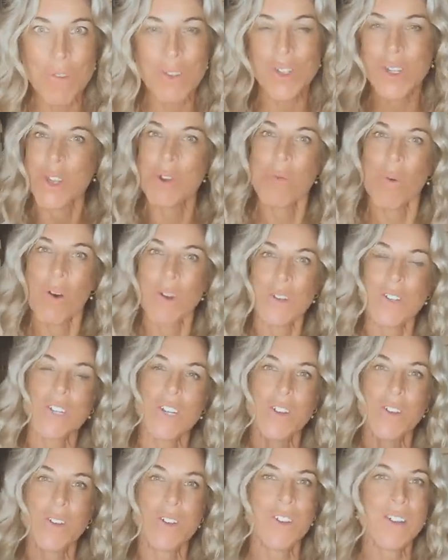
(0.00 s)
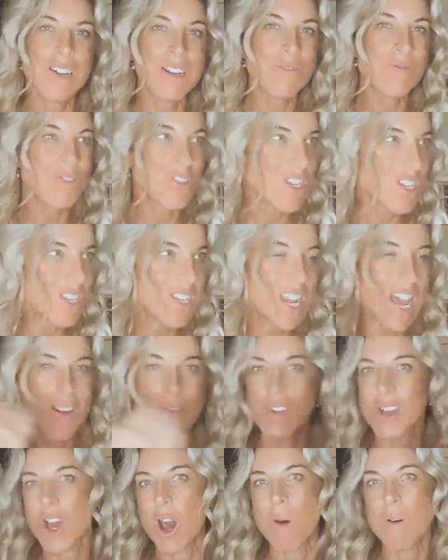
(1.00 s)
Do you want to just
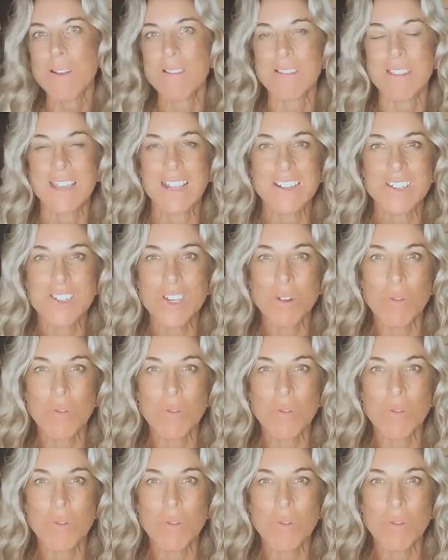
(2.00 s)
have a go at things?